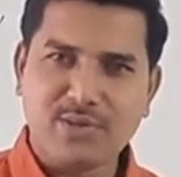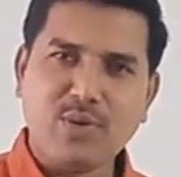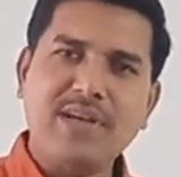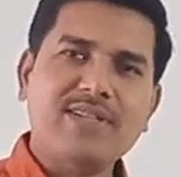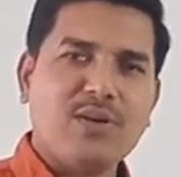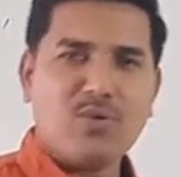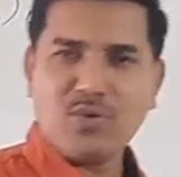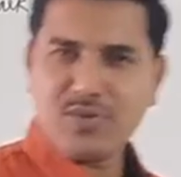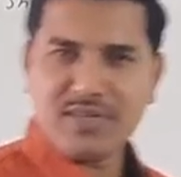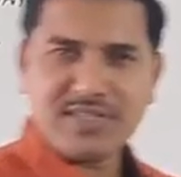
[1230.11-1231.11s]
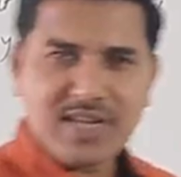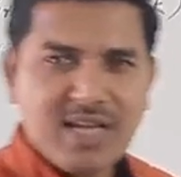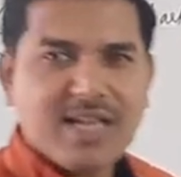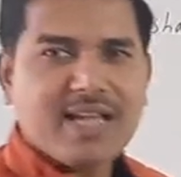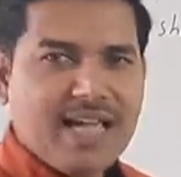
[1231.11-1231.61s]
So let's go to its
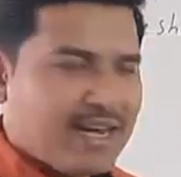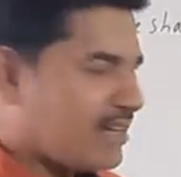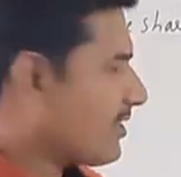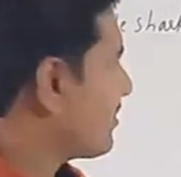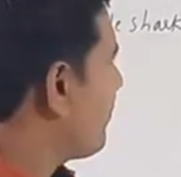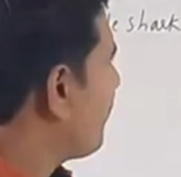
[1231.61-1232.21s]
characters.